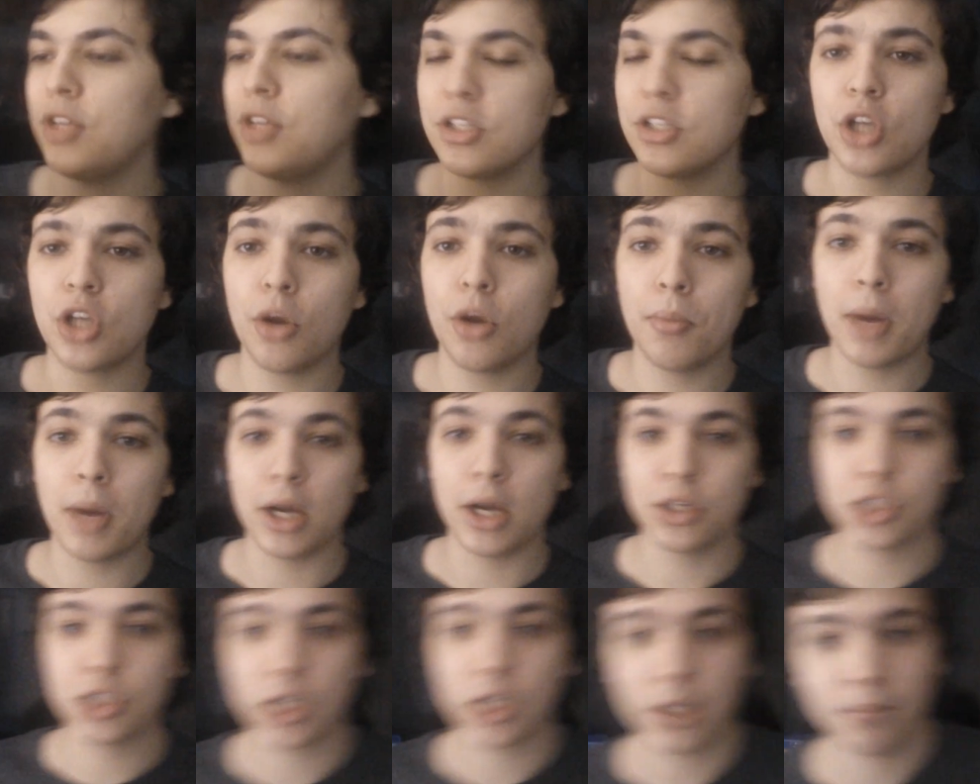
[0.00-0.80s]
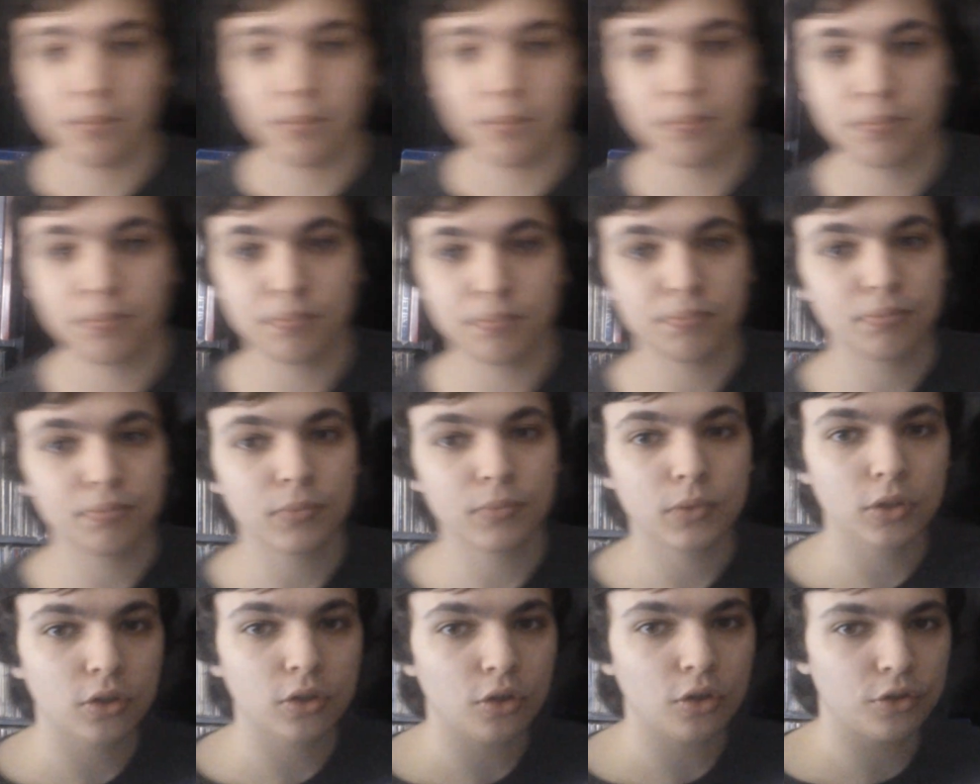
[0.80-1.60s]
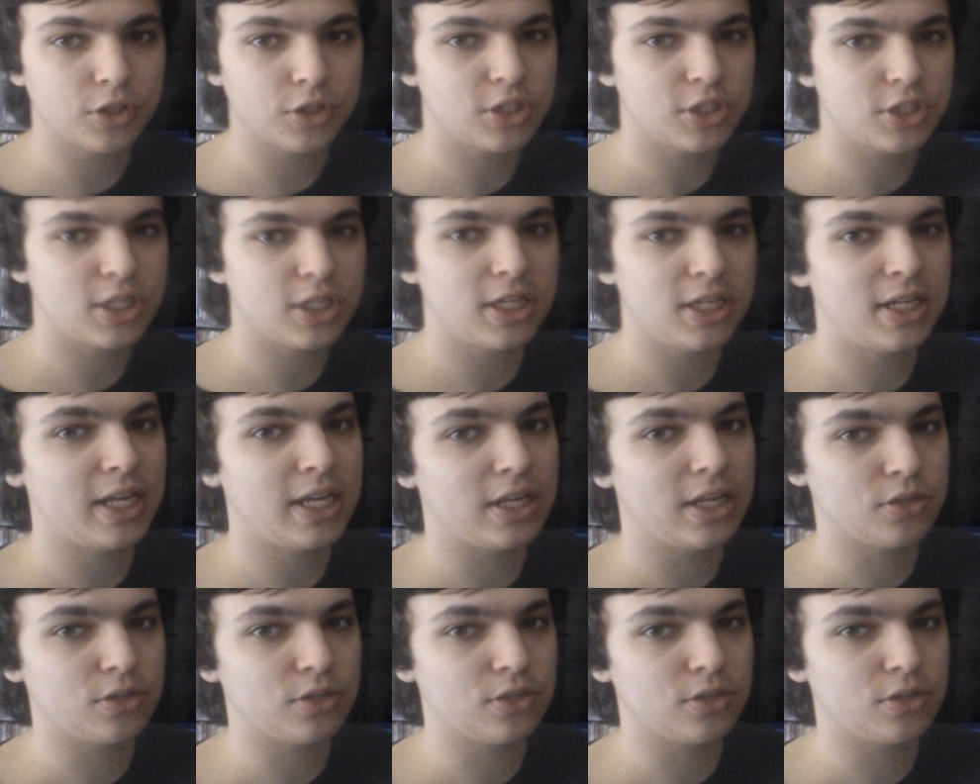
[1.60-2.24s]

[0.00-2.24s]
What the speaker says: it so much. I got the CD